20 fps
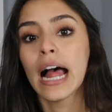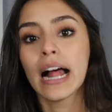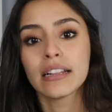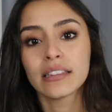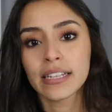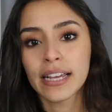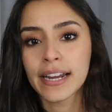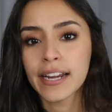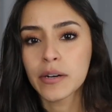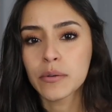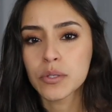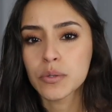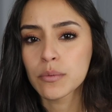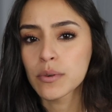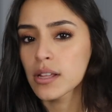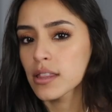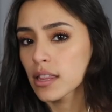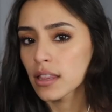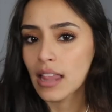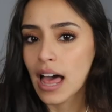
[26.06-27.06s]
Atlanta was
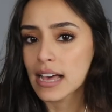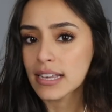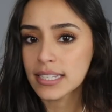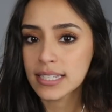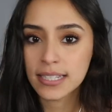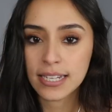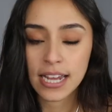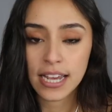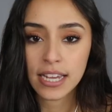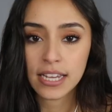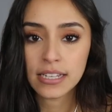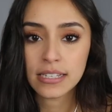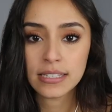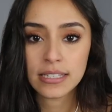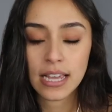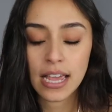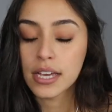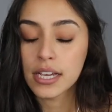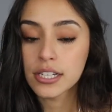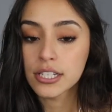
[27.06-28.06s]
one of the last
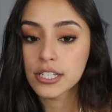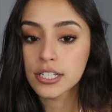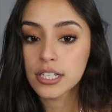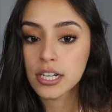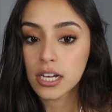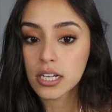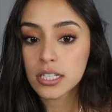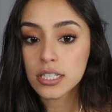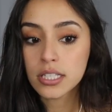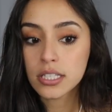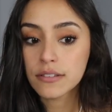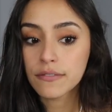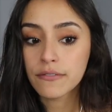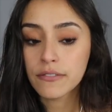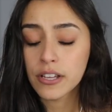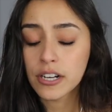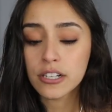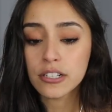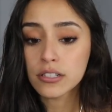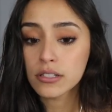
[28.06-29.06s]
days. They just
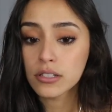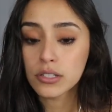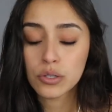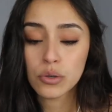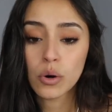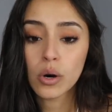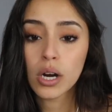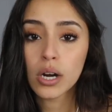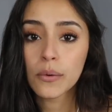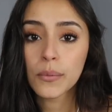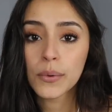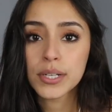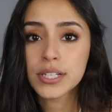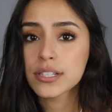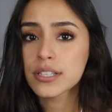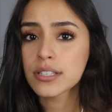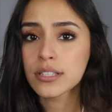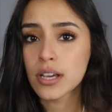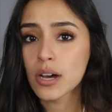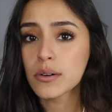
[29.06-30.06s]
finished the tour, which
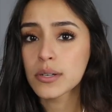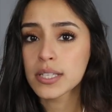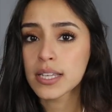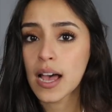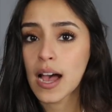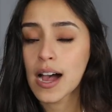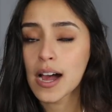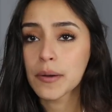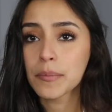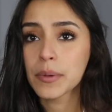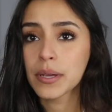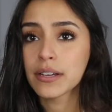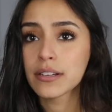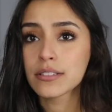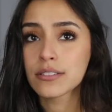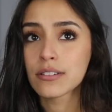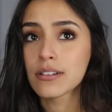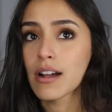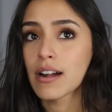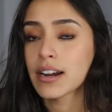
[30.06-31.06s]
is so sad
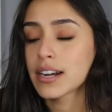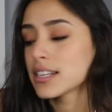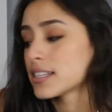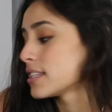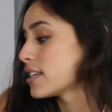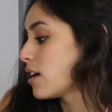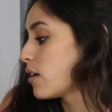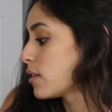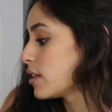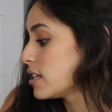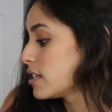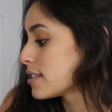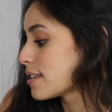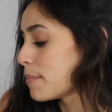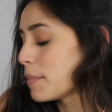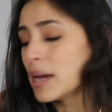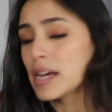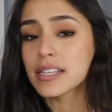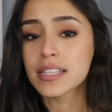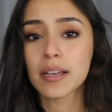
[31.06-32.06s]
because they're not going to sell these
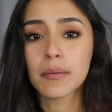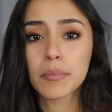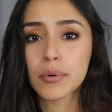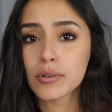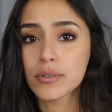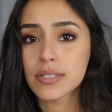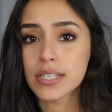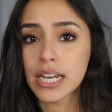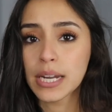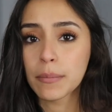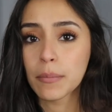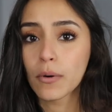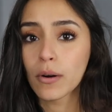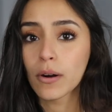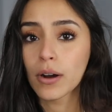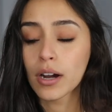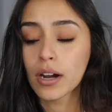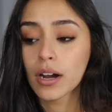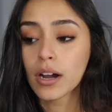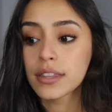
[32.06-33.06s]
amazing boots
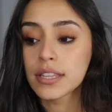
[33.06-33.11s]
anymore.